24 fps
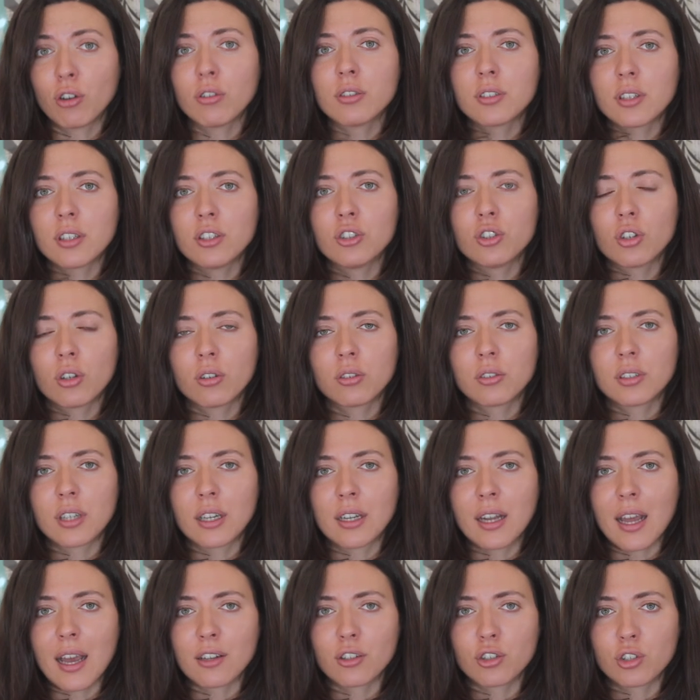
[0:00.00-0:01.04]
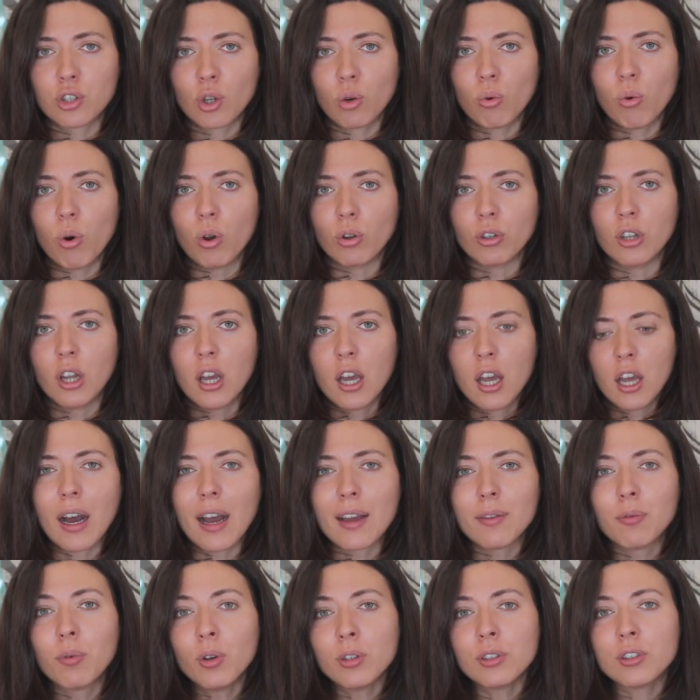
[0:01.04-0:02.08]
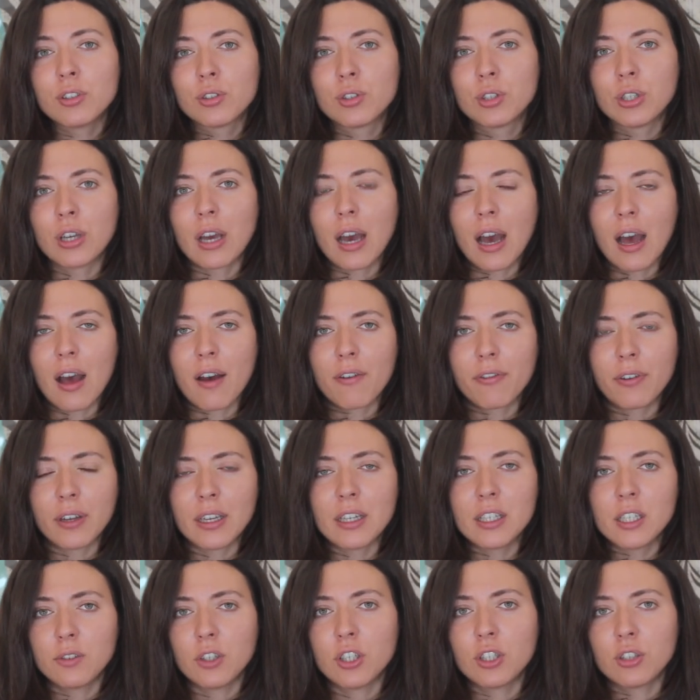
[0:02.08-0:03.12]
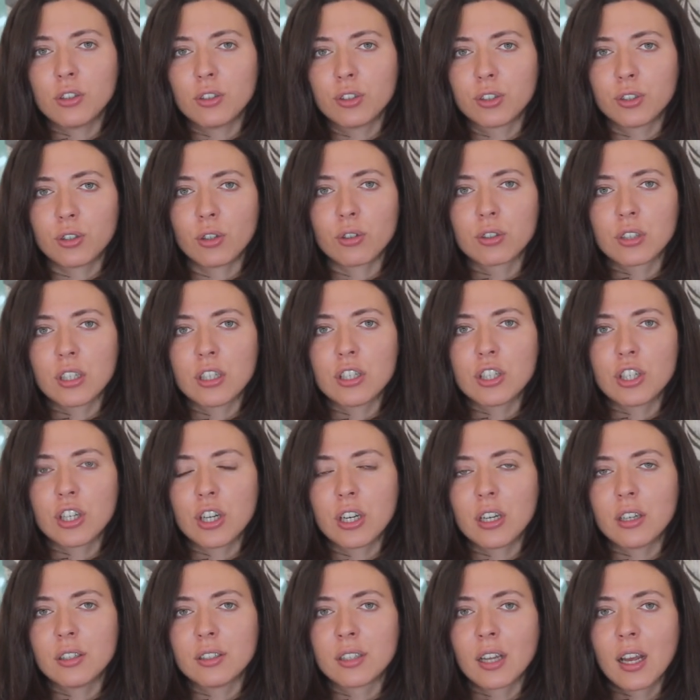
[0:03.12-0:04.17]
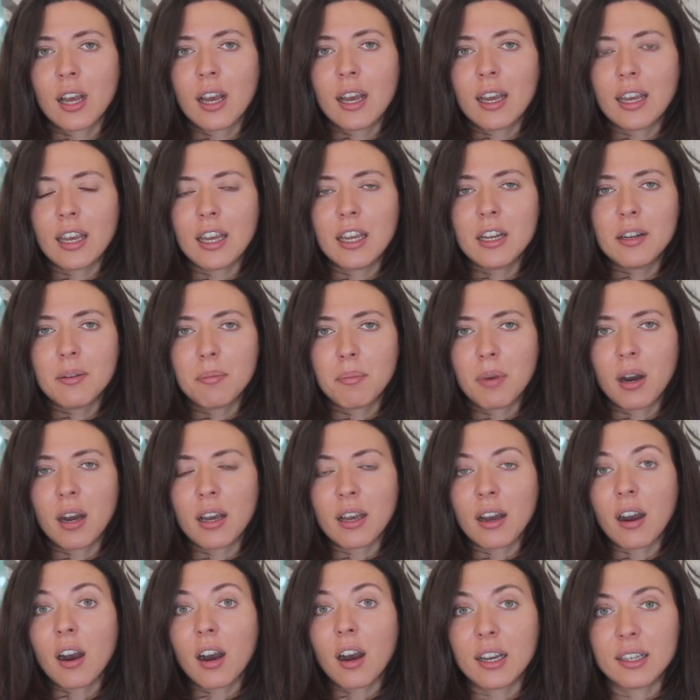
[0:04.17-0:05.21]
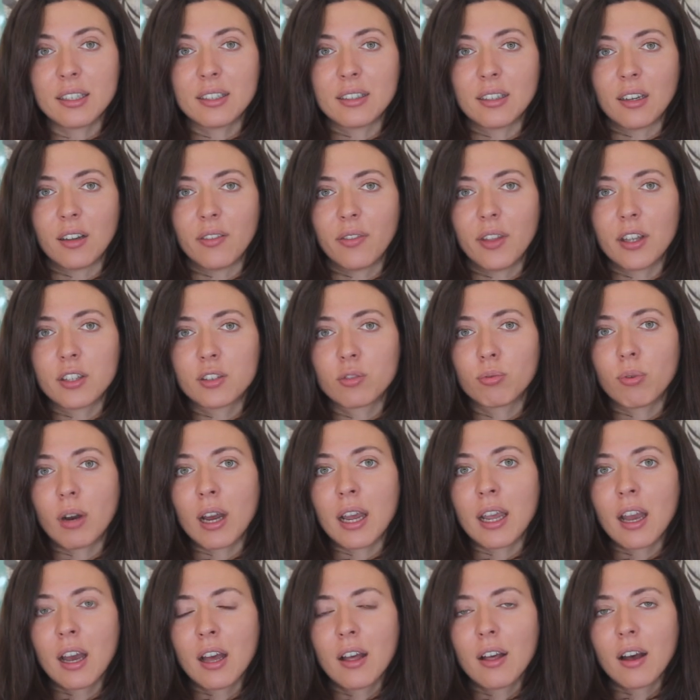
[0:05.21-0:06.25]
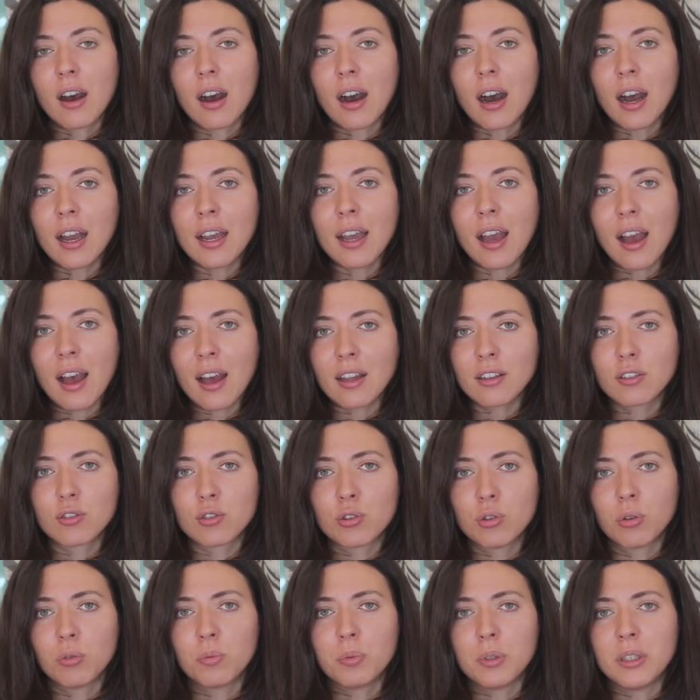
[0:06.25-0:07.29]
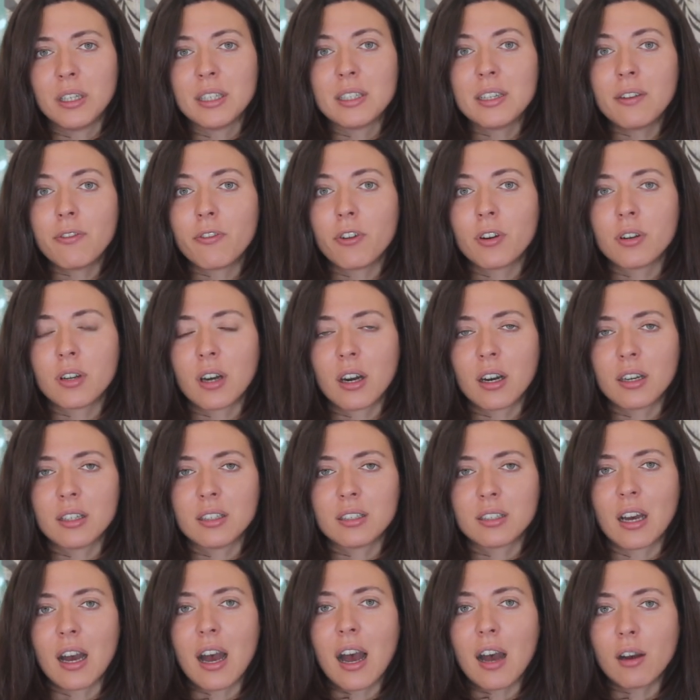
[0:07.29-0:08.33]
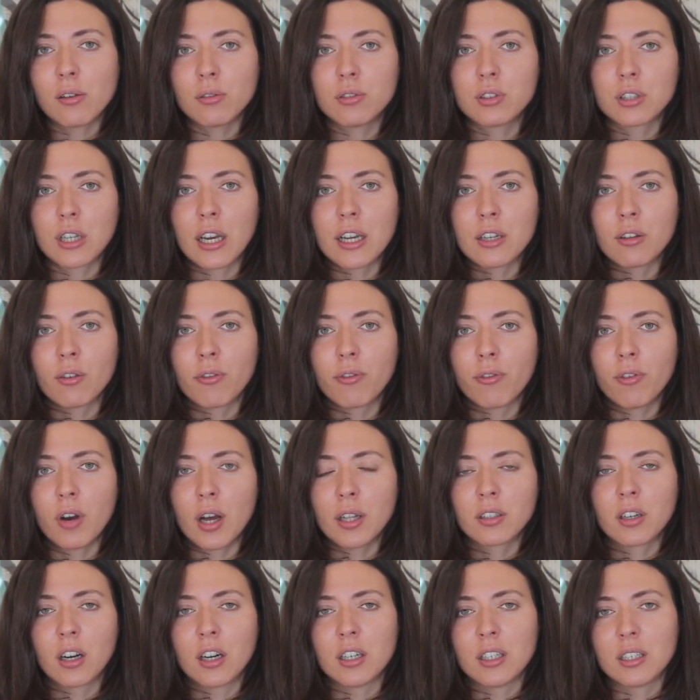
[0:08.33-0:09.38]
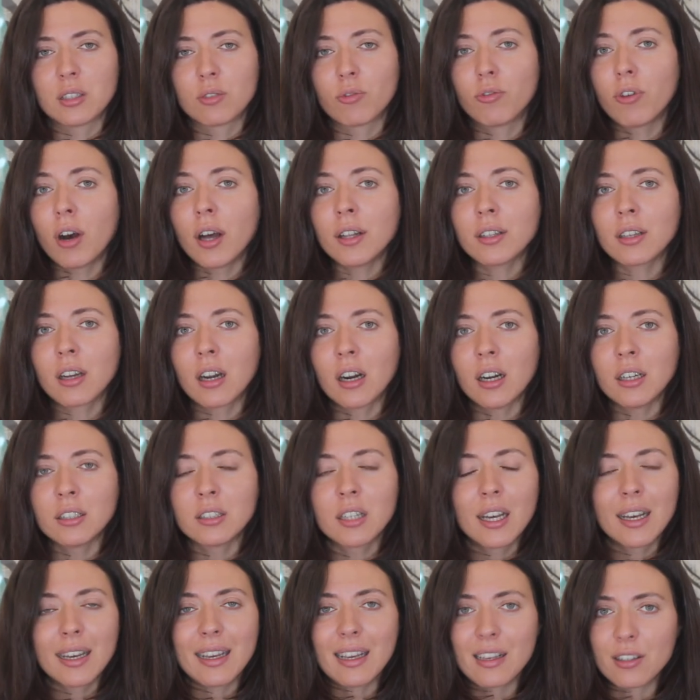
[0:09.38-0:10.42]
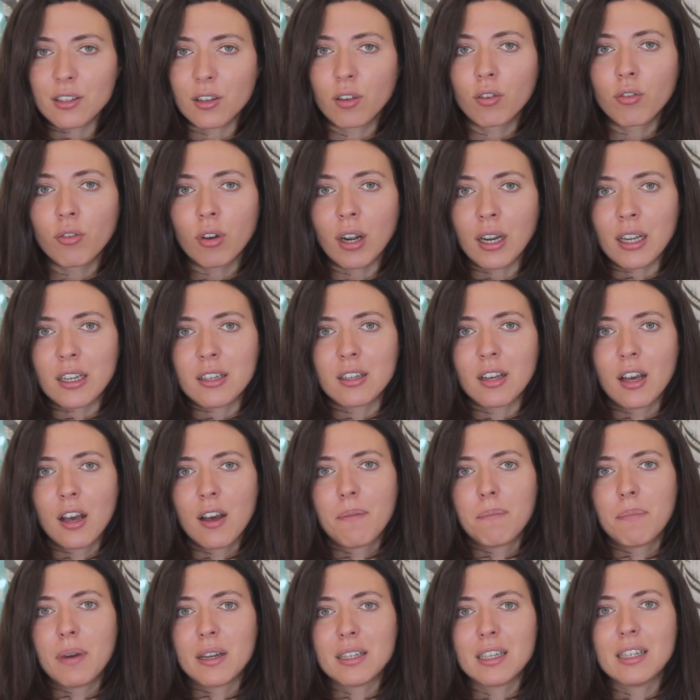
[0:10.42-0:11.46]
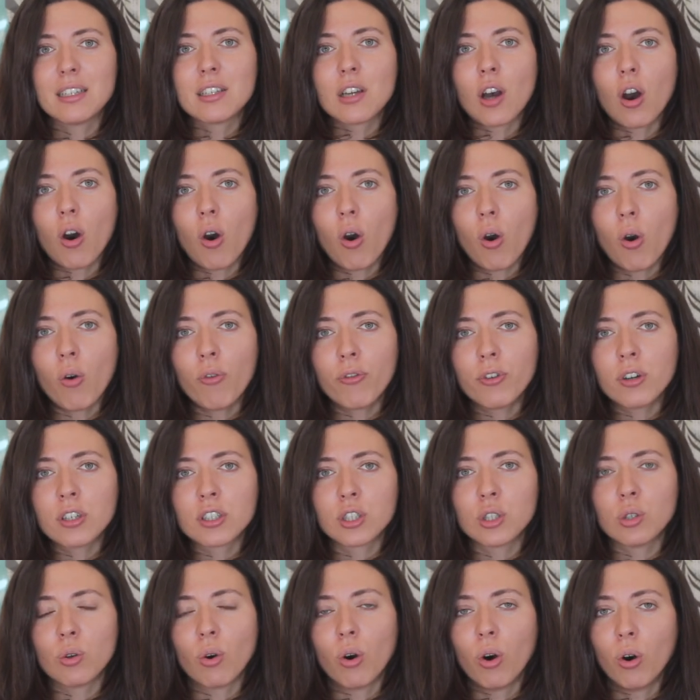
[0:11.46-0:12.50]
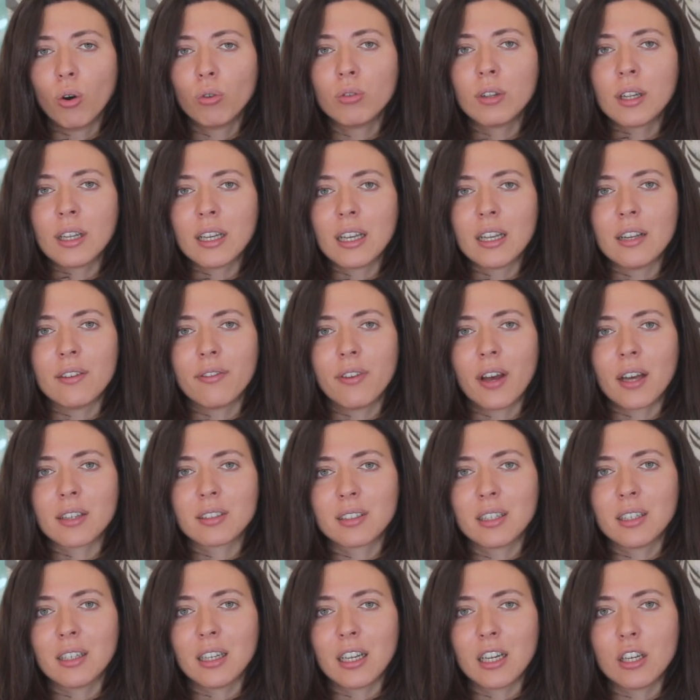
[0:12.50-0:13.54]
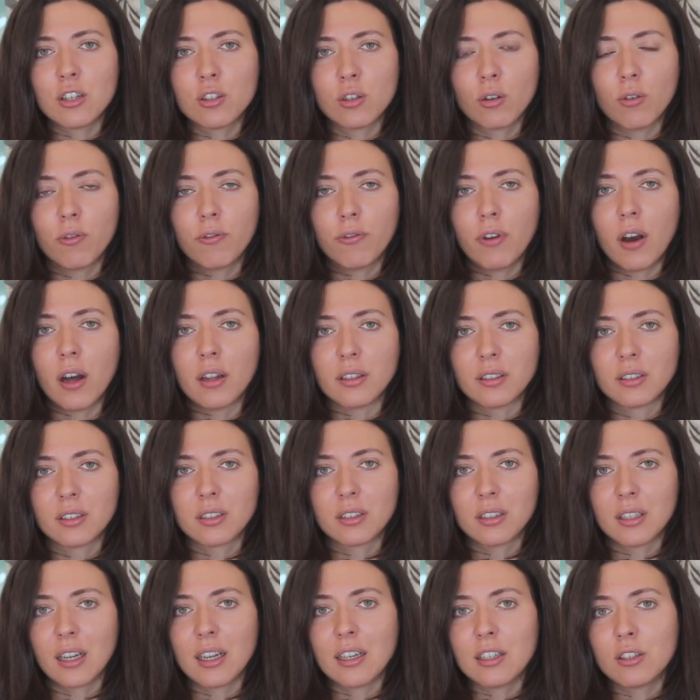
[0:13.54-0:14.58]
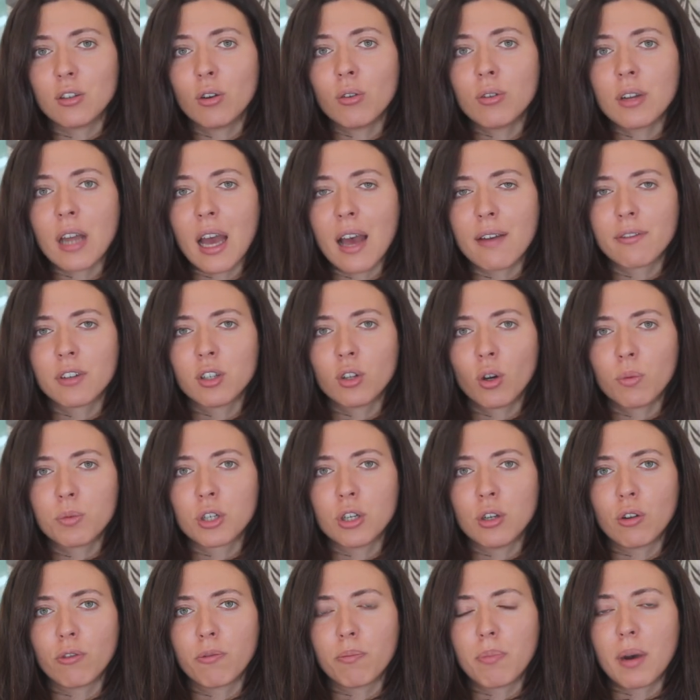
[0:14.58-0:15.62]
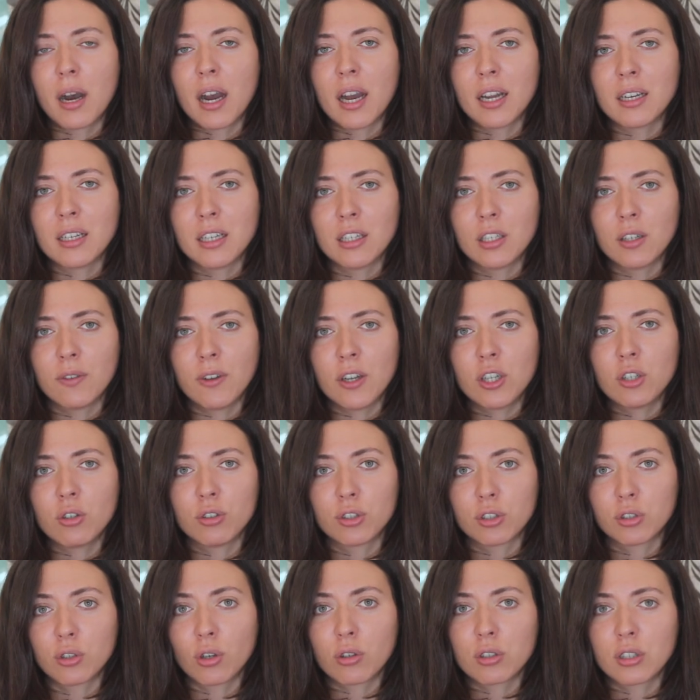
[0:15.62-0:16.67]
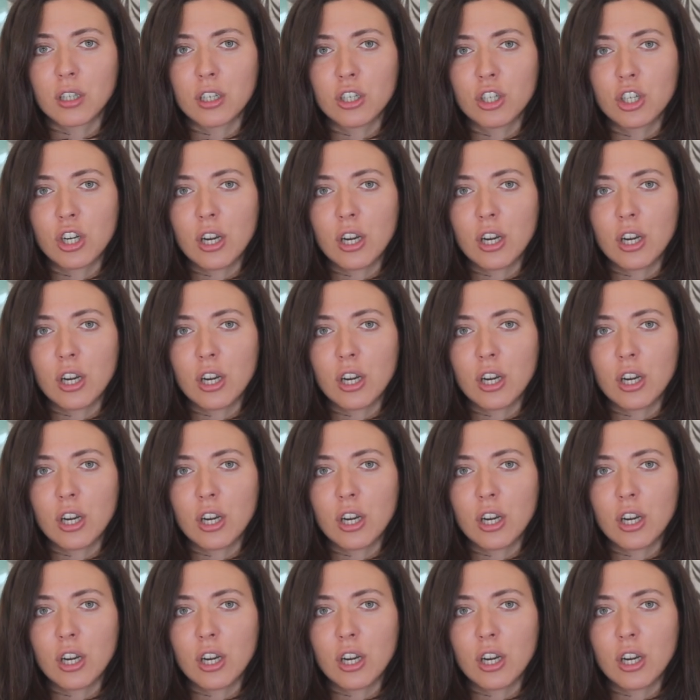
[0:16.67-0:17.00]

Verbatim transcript: Johnson Johnson and so on. I want to have individual stocks and shares in my ISA. That's why I had to open a different ISA outside of Vanguard as Vanguard is great, but it offers you only investment investing into funds. They don't have an option of buying individual stocks and